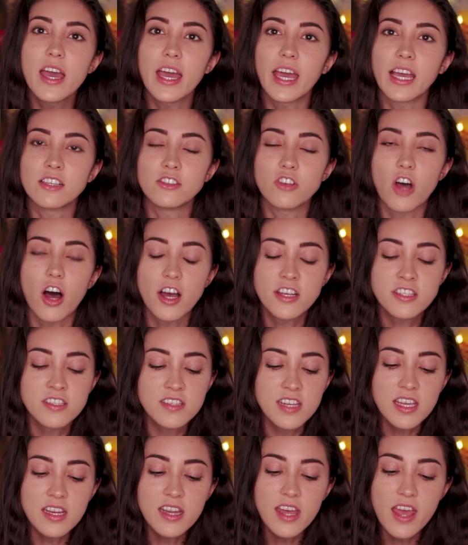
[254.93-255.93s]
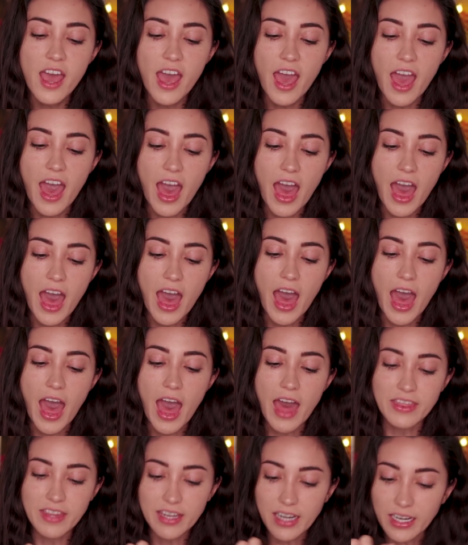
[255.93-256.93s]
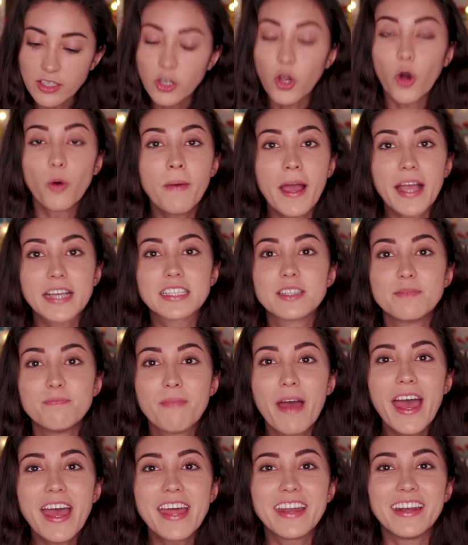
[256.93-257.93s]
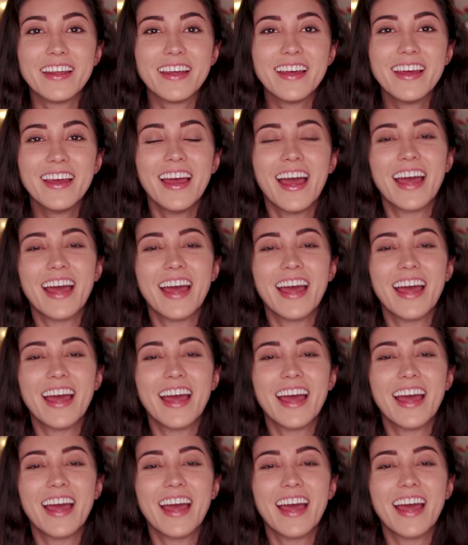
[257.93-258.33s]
exhausted, and then I'd go back to bed.